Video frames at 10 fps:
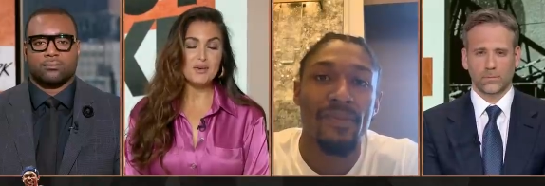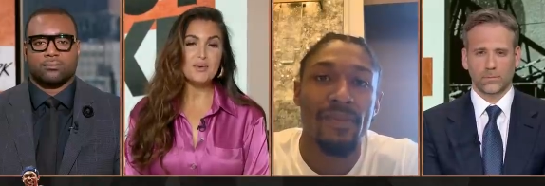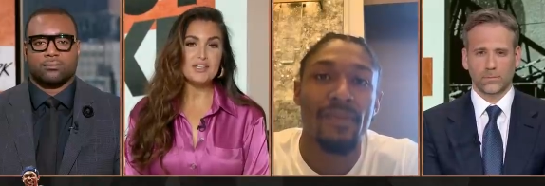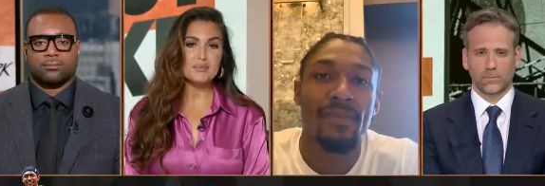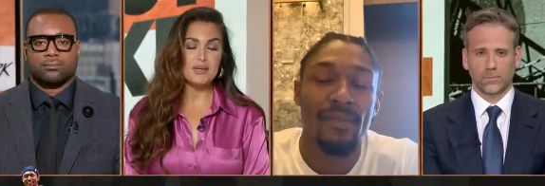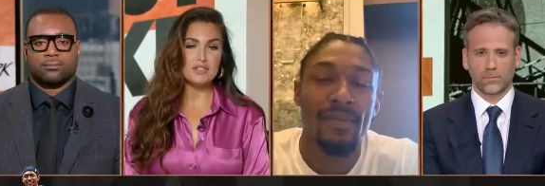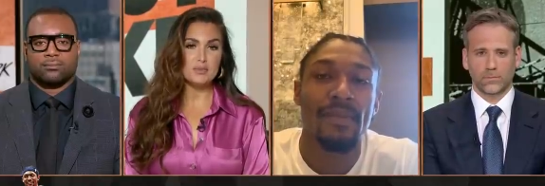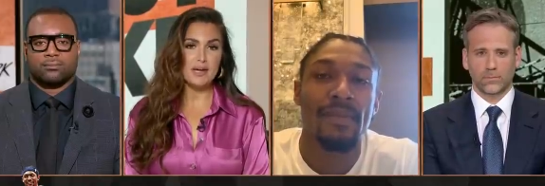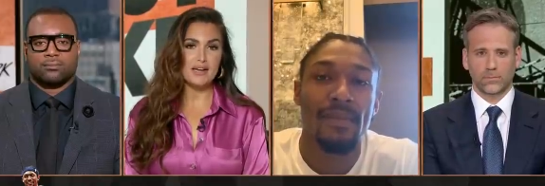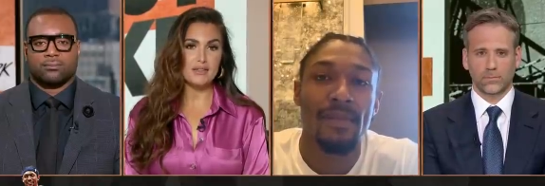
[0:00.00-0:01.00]
Speaker 1: When do we expect
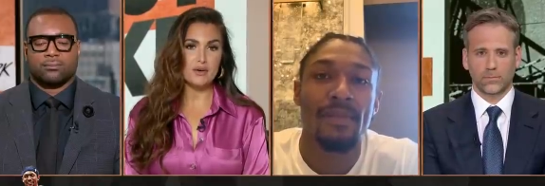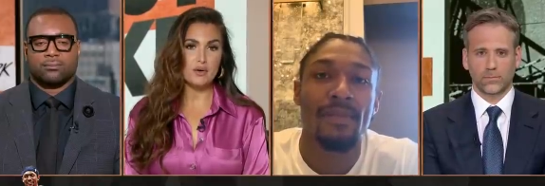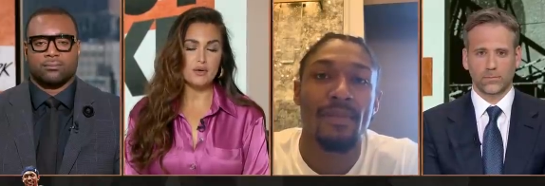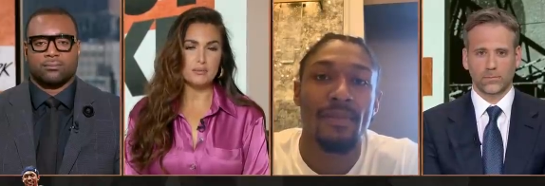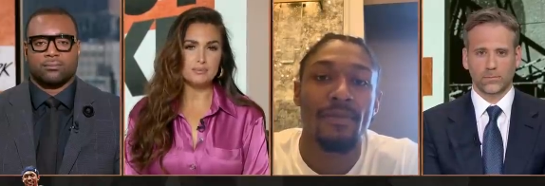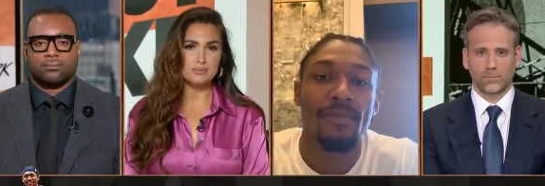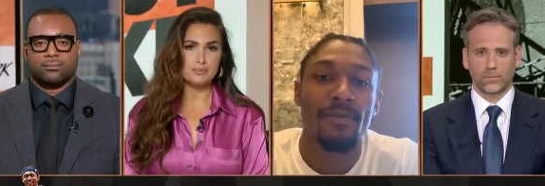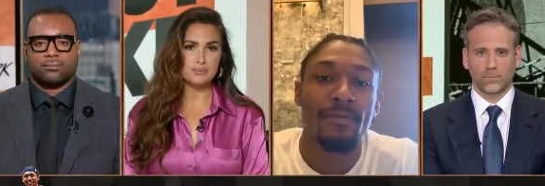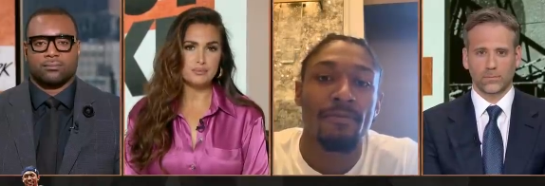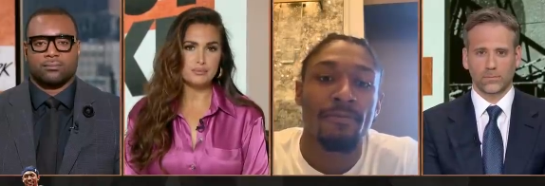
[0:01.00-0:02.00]
you back on the court?
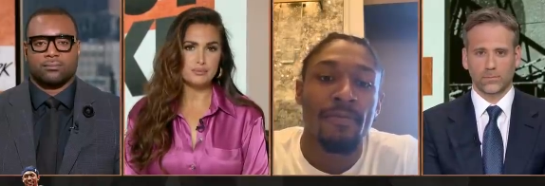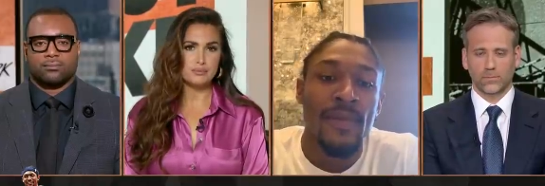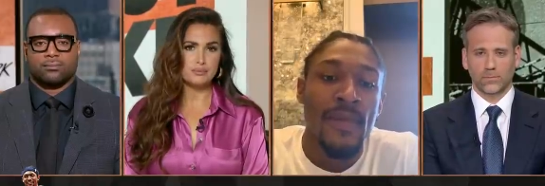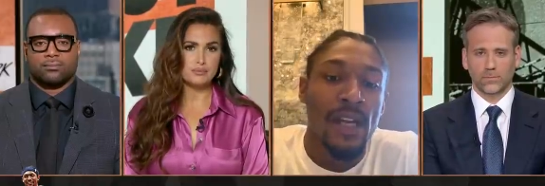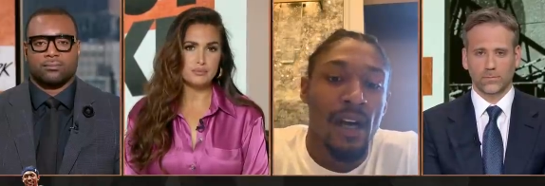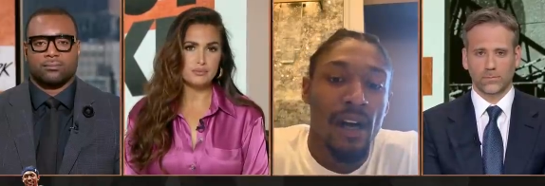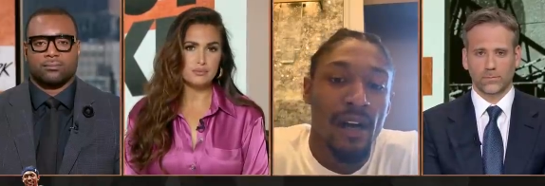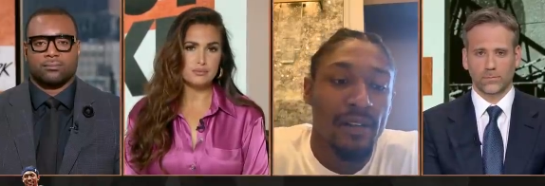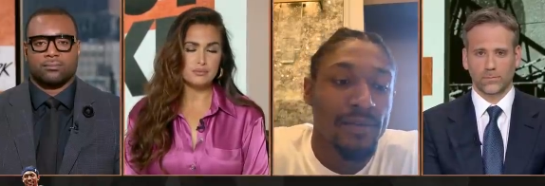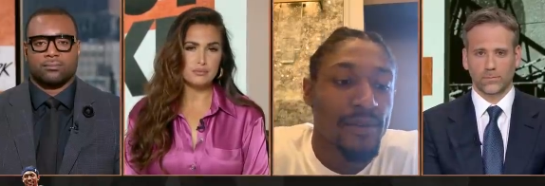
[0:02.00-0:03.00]

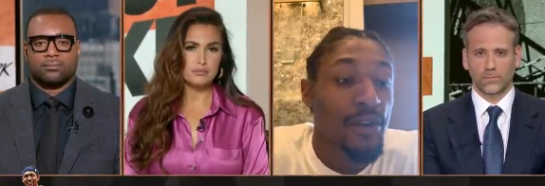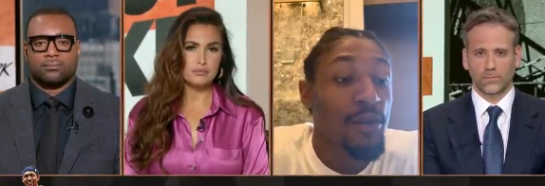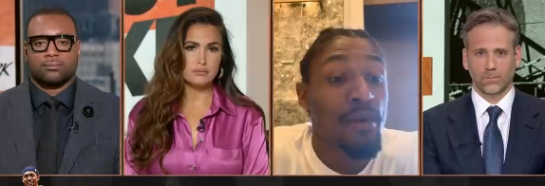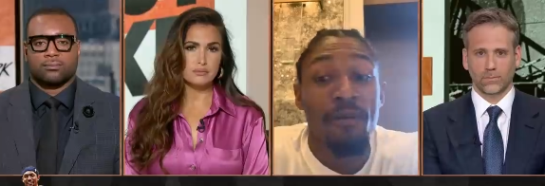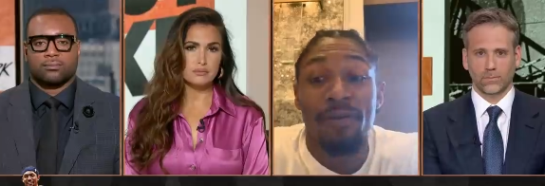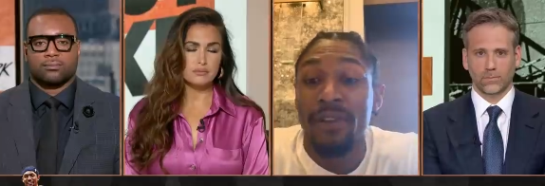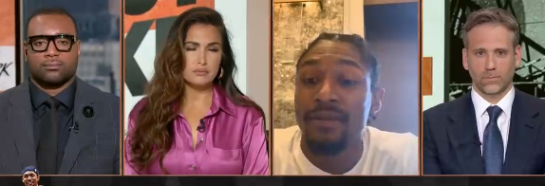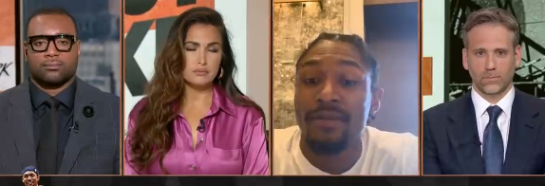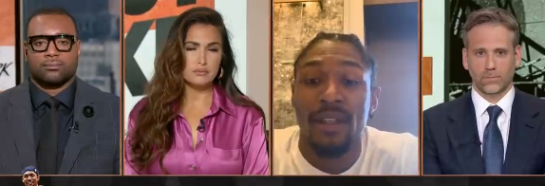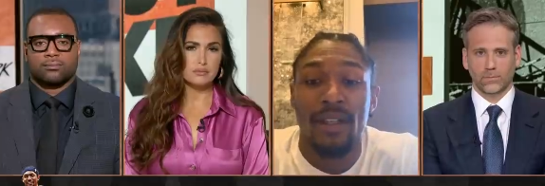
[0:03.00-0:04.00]
Speaker 2: Oh, soon,
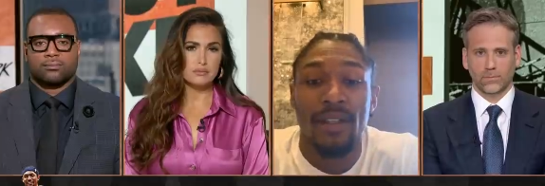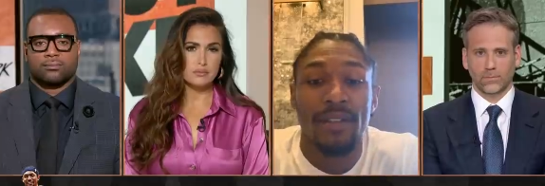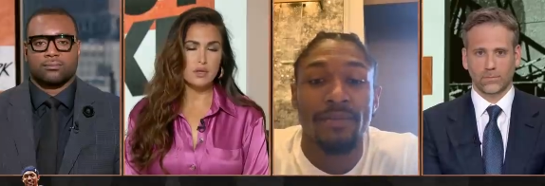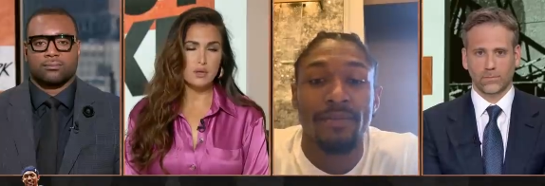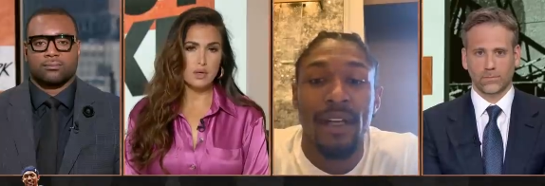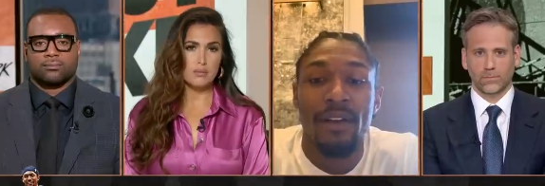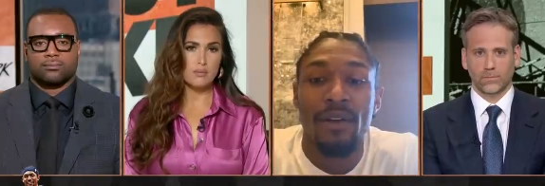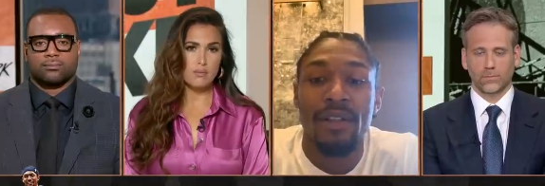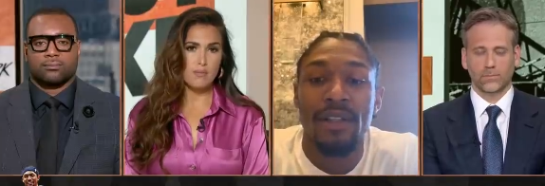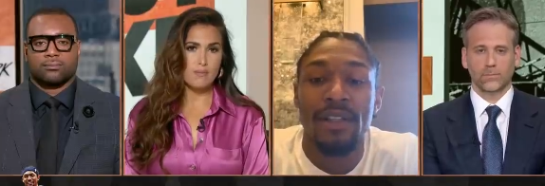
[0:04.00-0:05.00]
hopefully. Um, okay. I
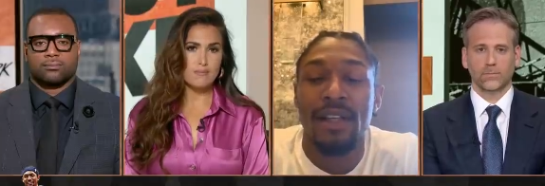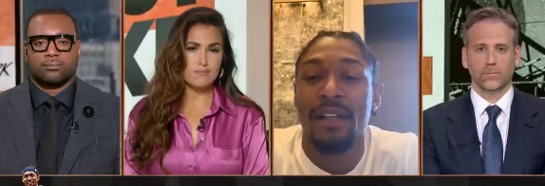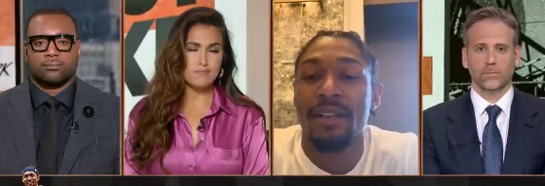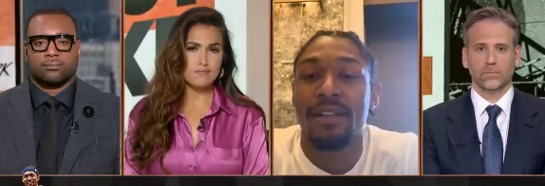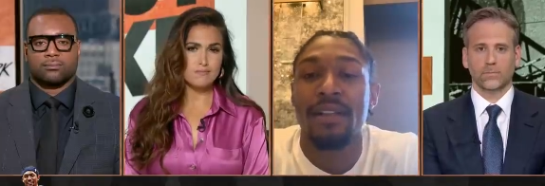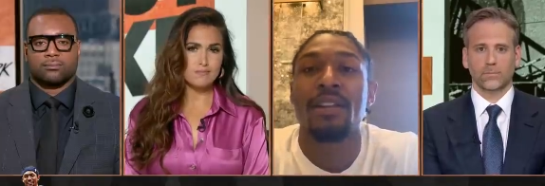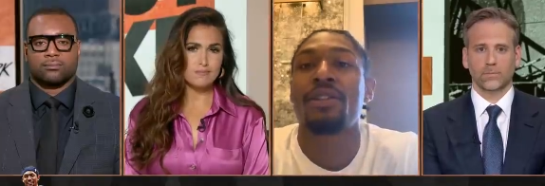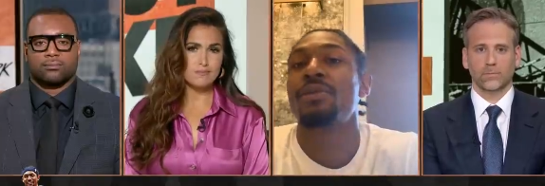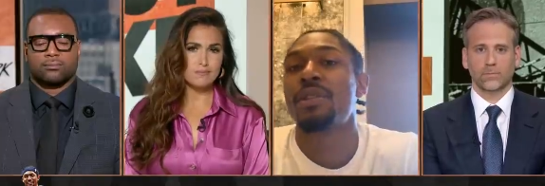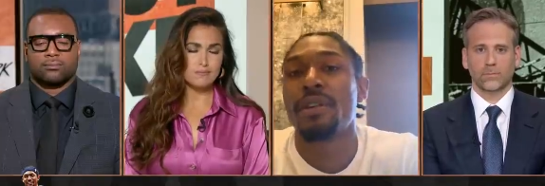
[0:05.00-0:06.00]
know it's, it's not
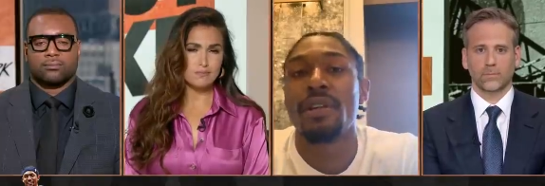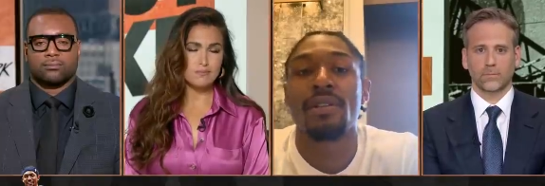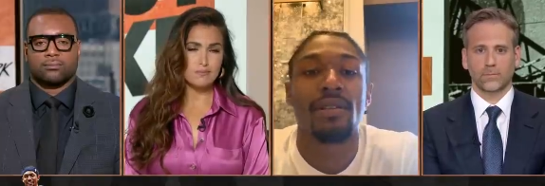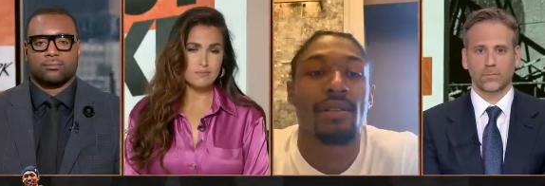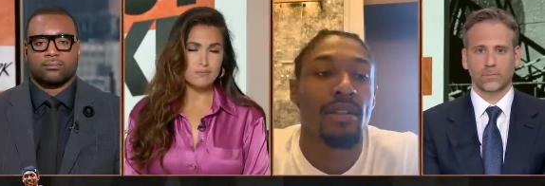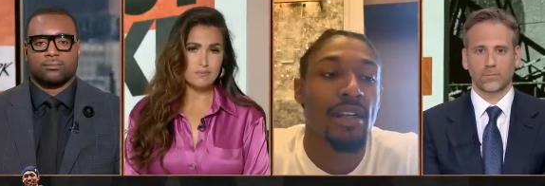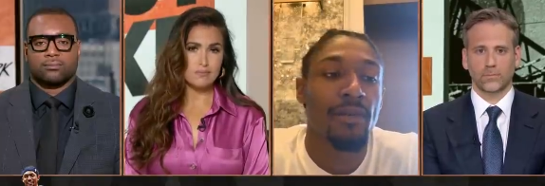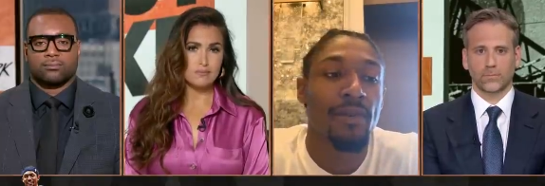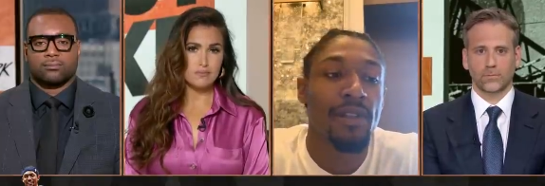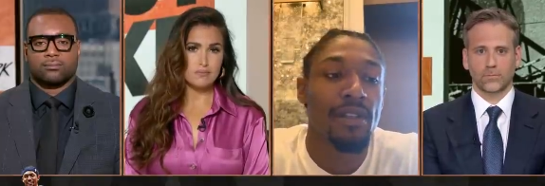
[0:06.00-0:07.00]
not too serious,
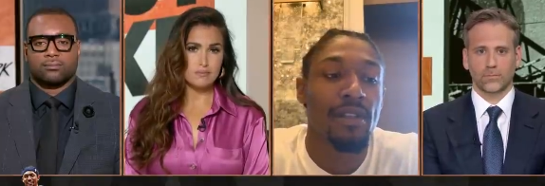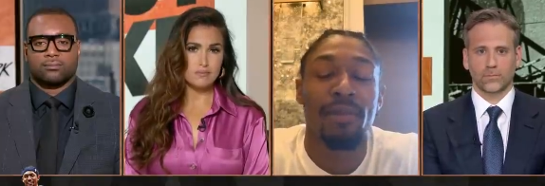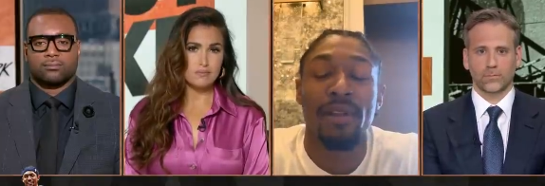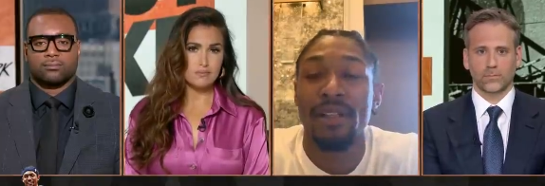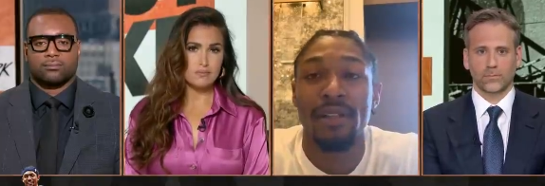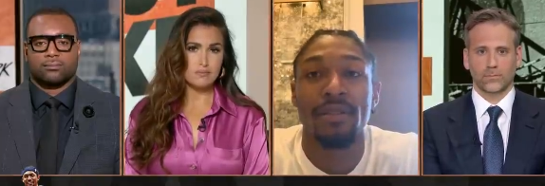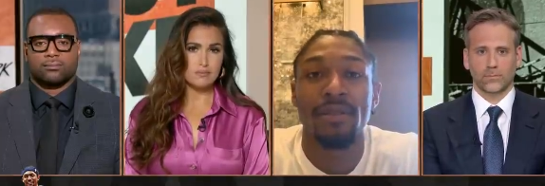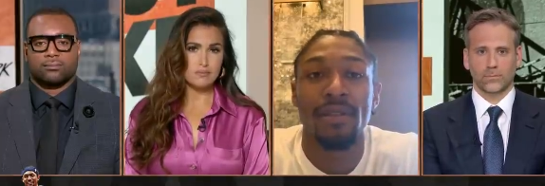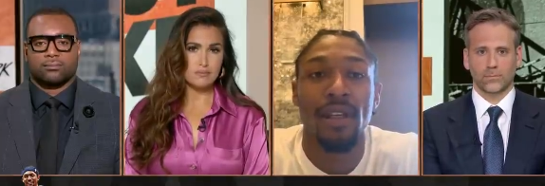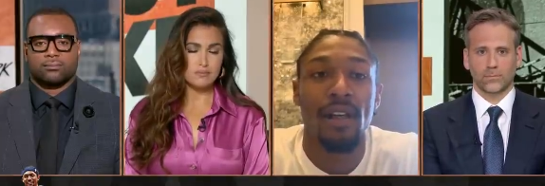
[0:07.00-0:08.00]
uh, which is a
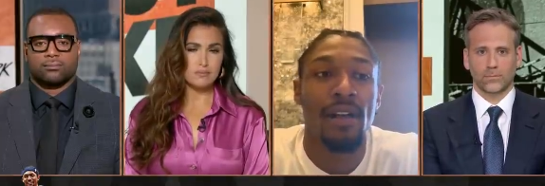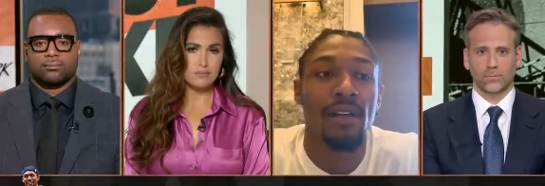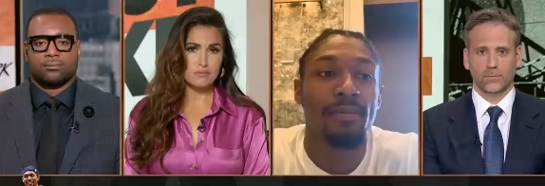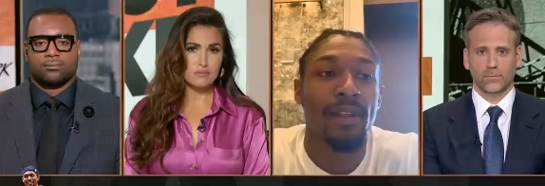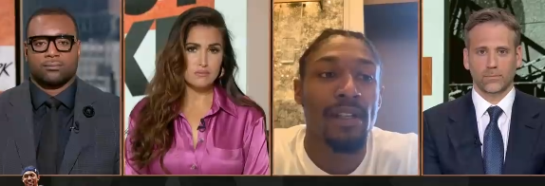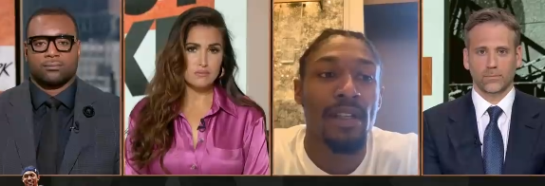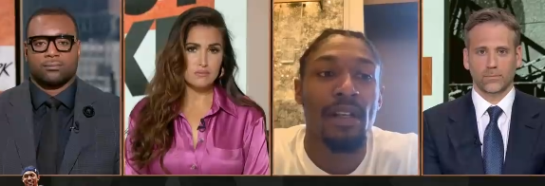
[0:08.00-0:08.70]
blessing um,